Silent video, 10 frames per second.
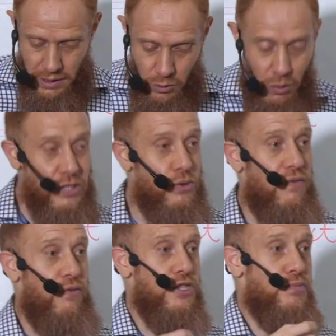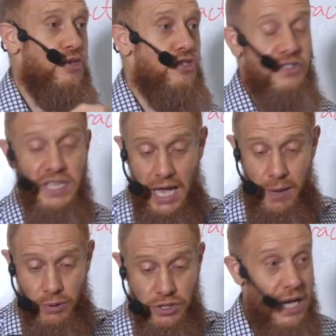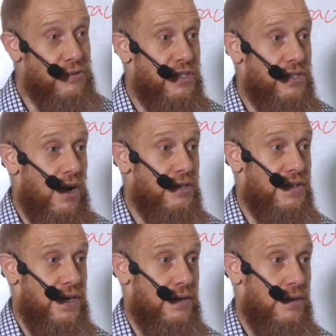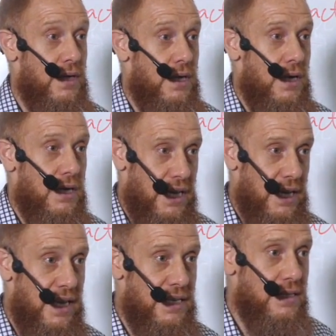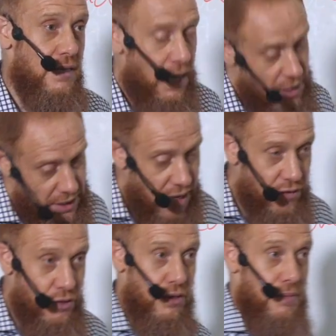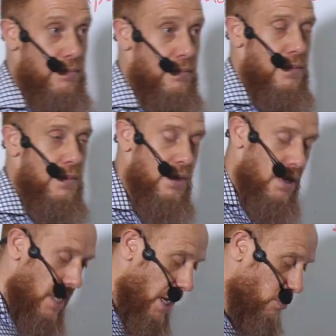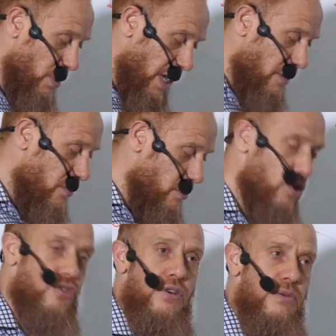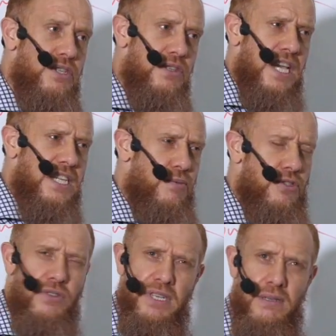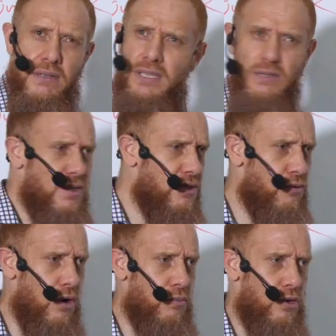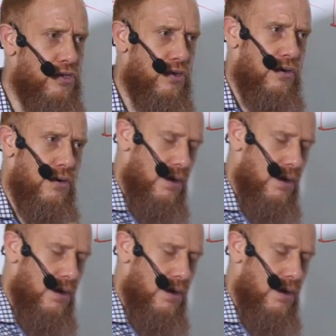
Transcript: He went to a first bookstore and said, I put 1,000 dinars here. Can I get it? And he gave it to him. And he went out of the bookstore and went to the next bookstore and said, this was the wrong bookstore.